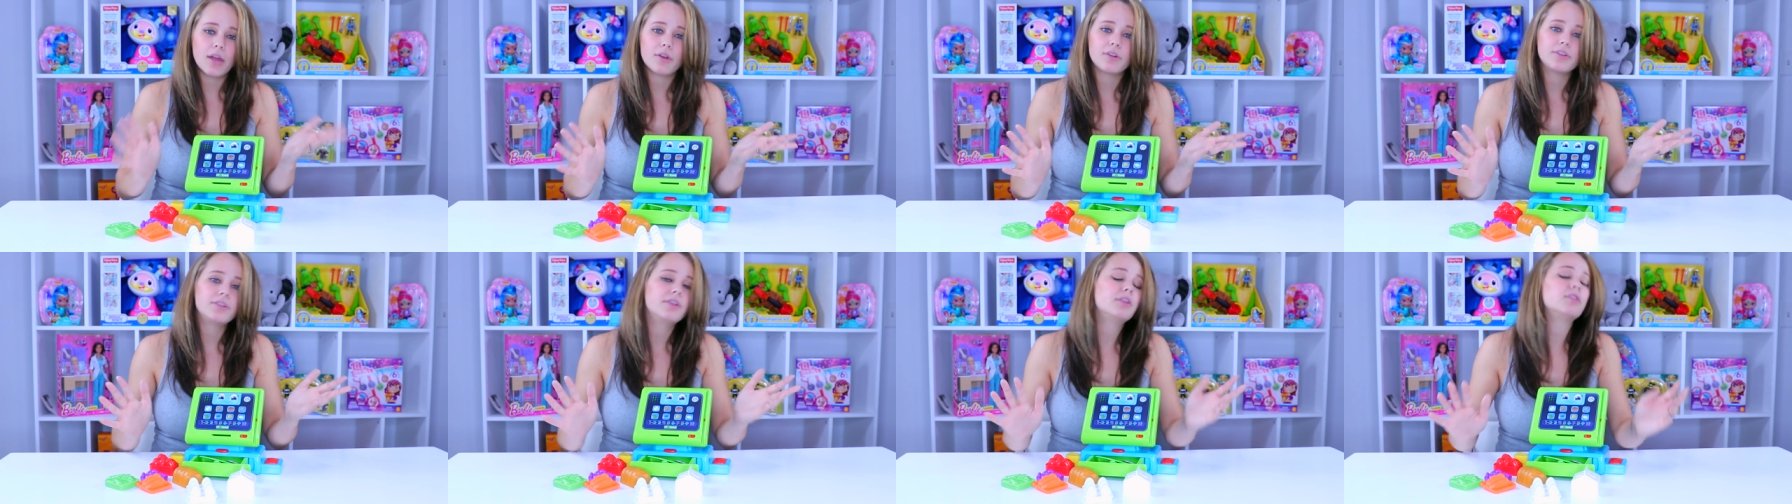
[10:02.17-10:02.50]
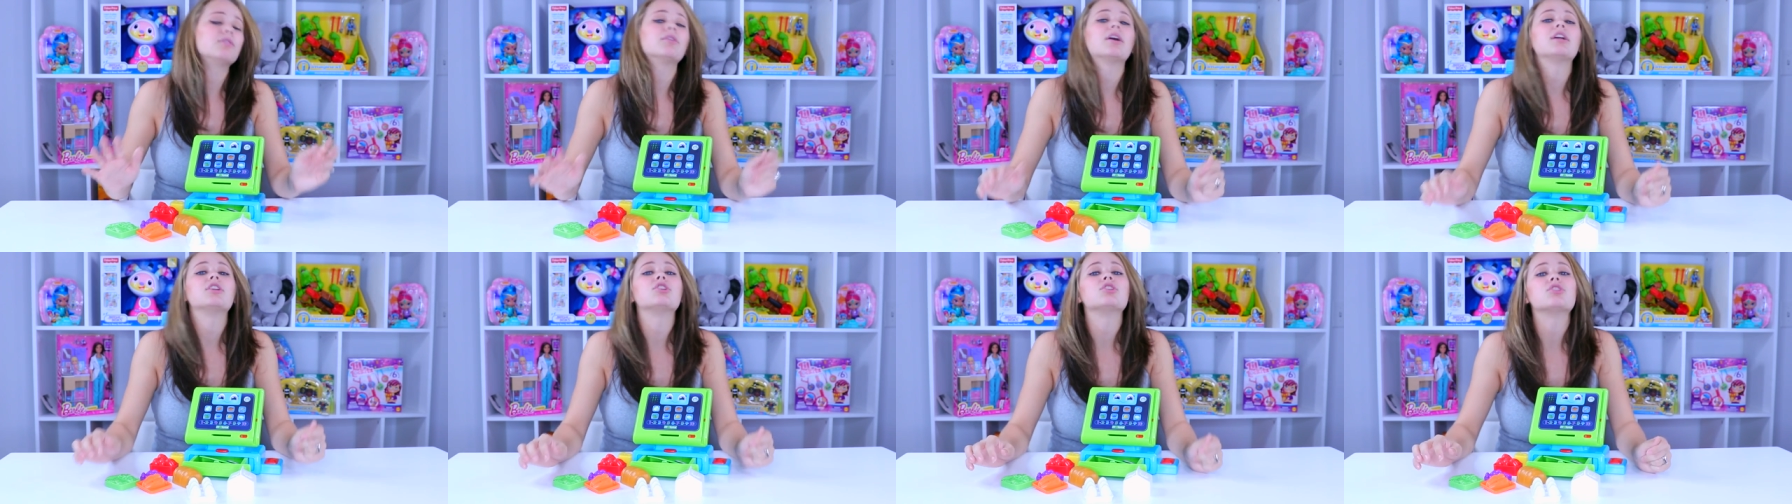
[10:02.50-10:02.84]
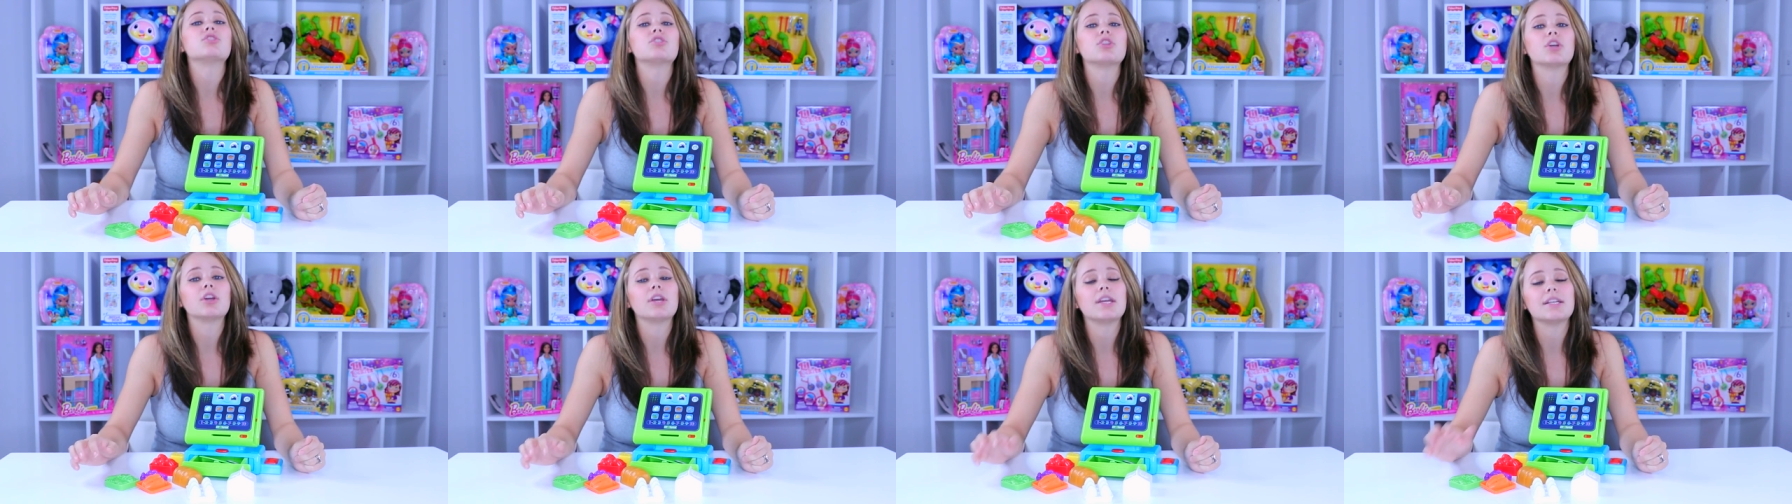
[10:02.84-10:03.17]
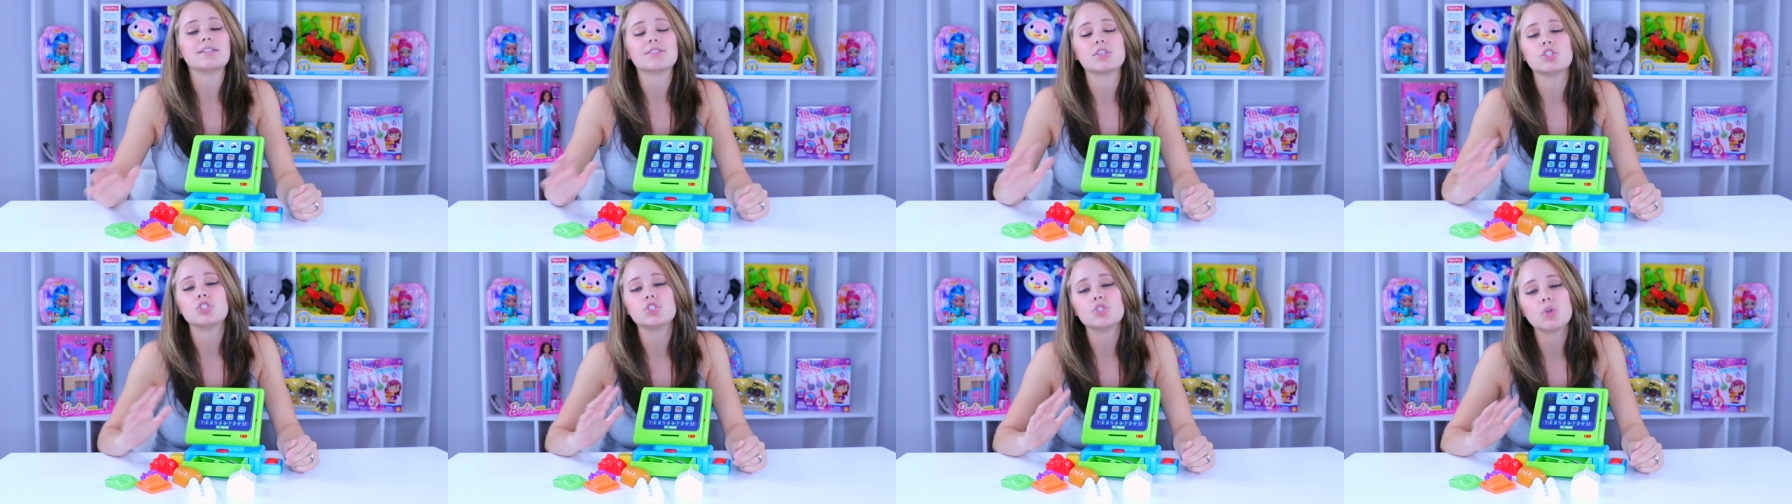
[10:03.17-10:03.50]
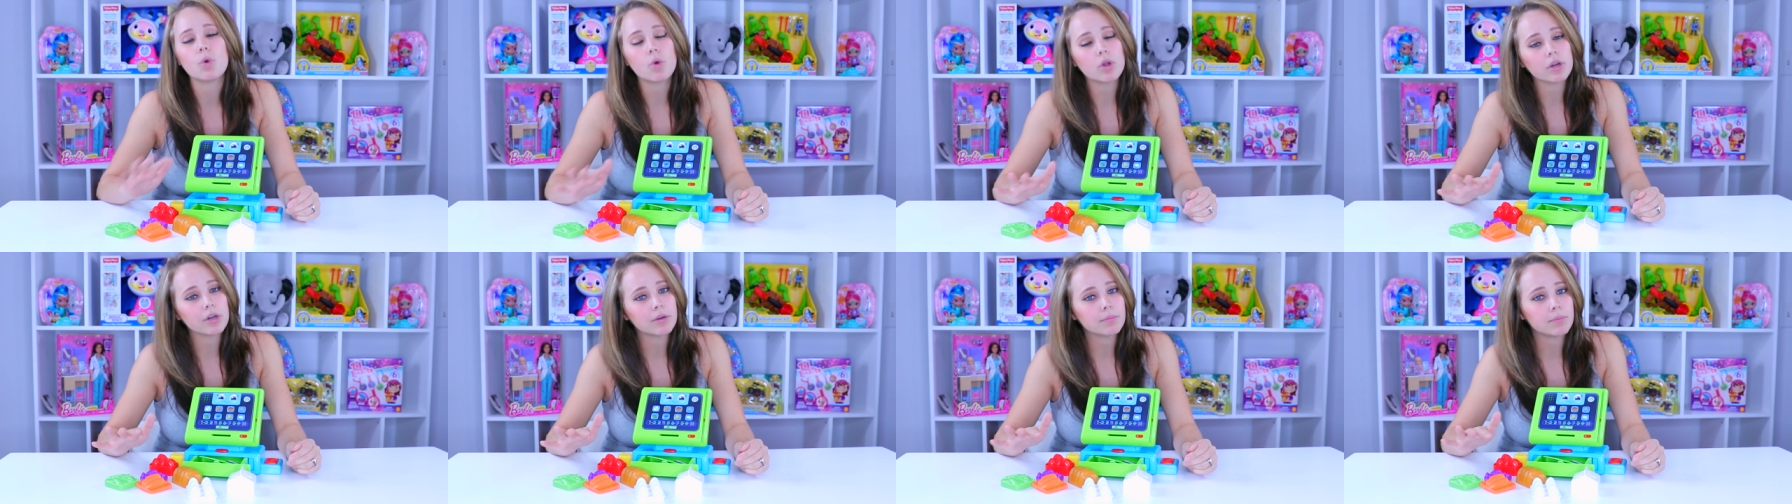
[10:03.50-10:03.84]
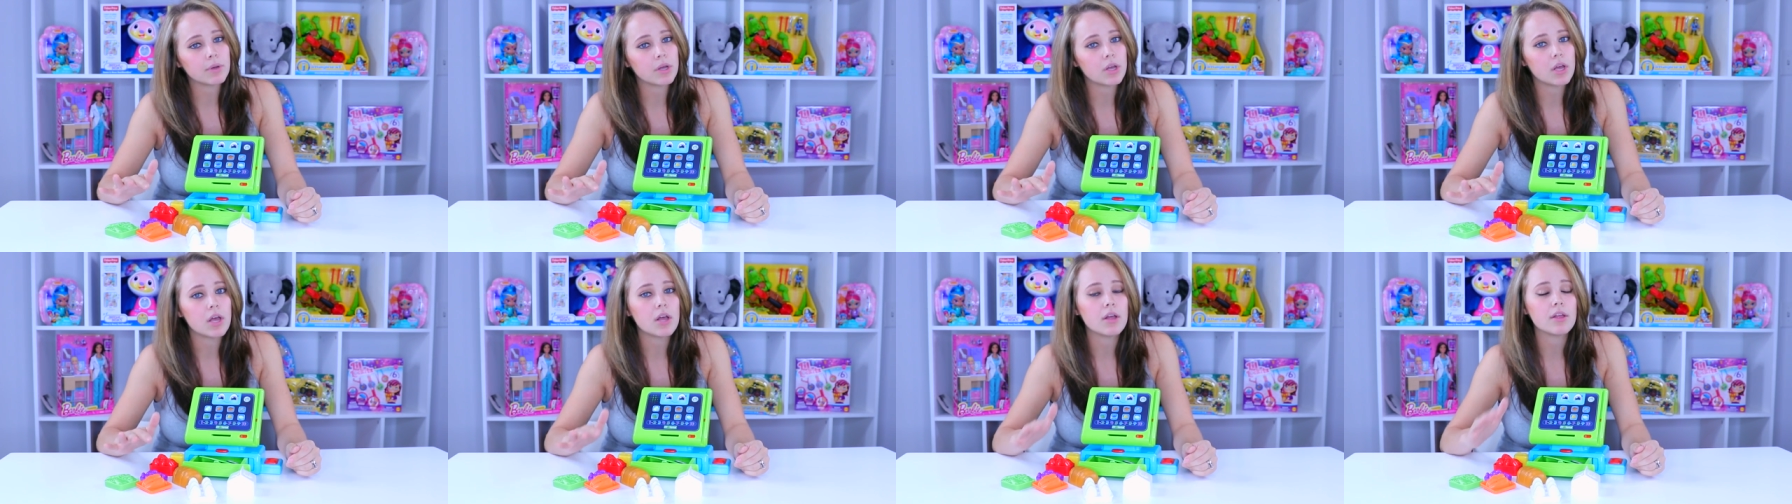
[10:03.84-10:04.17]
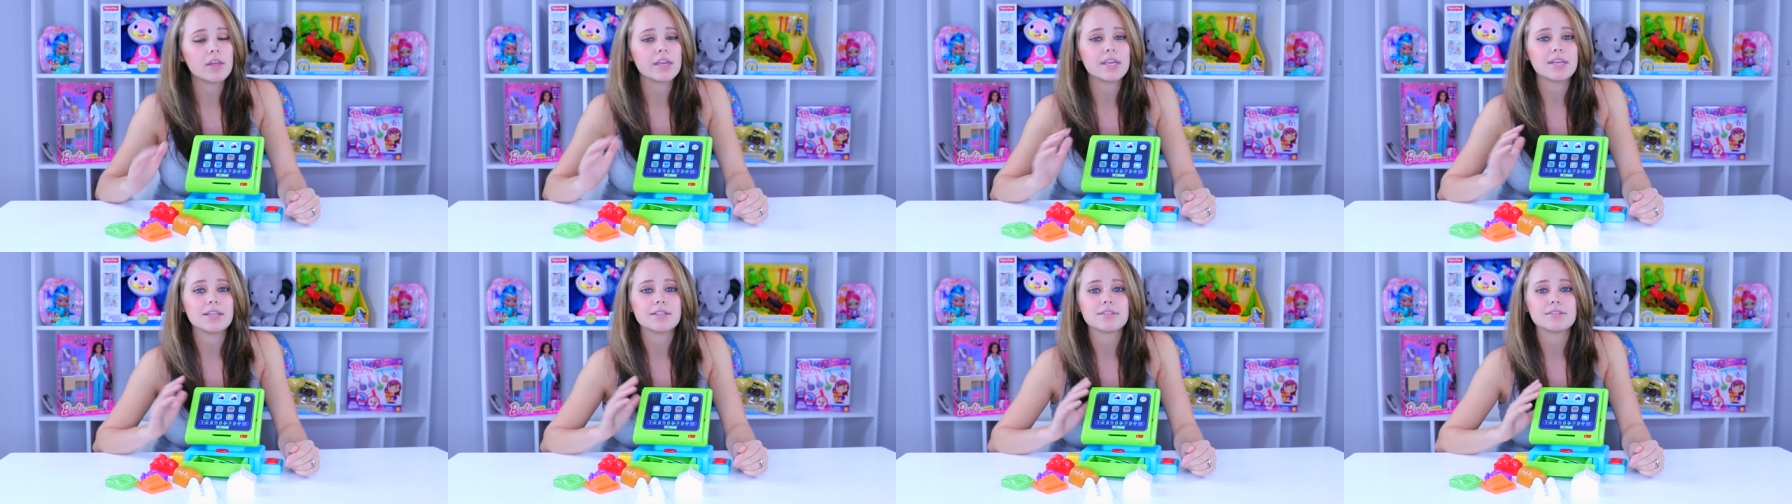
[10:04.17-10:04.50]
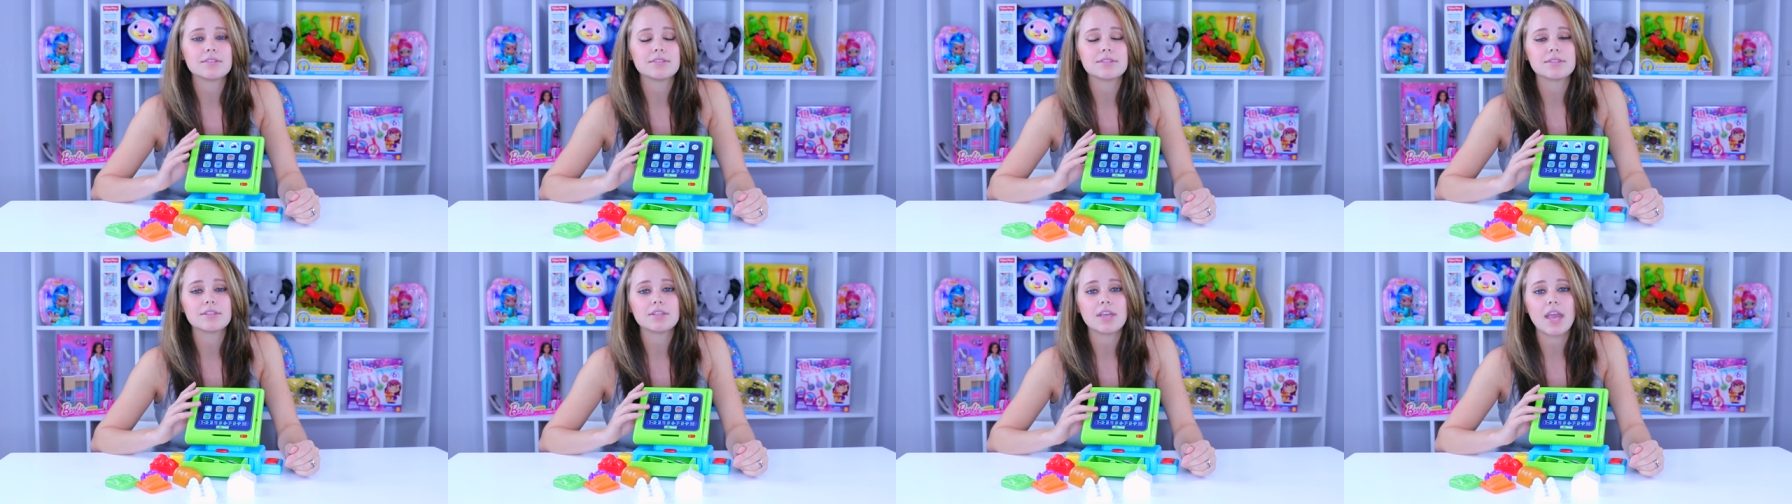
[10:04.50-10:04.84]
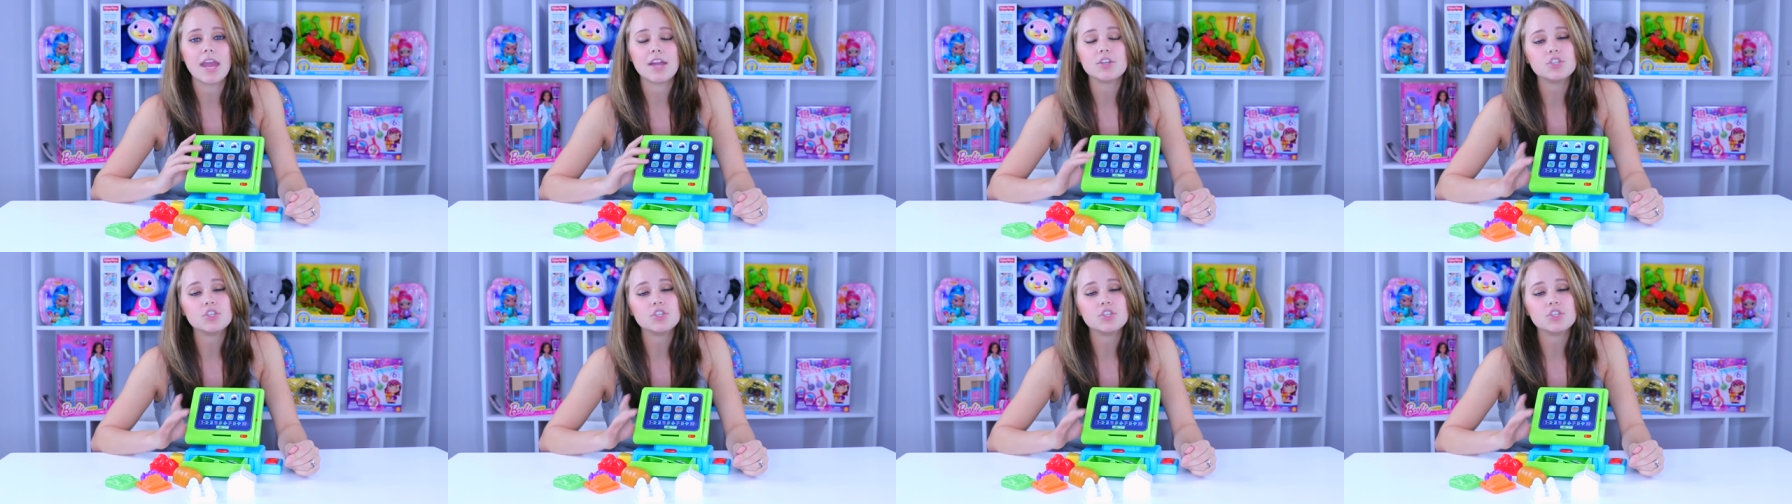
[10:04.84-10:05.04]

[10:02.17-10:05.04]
count along register. It's adorable. It's,